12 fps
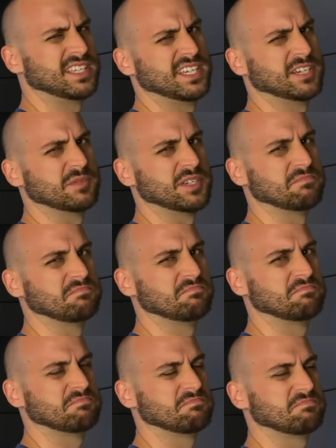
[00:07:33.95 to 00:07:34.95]
hear me.
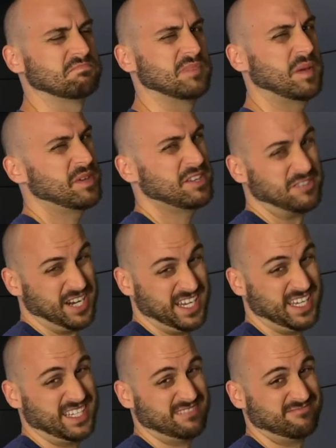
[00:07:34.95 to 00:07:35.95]
Maybe I'll try
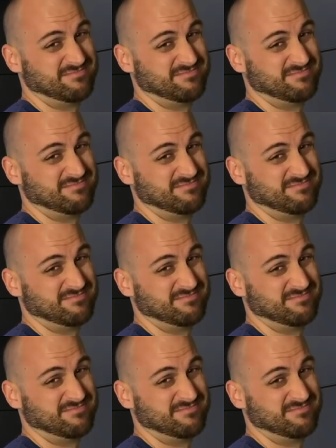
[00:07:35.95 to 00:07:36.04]
again?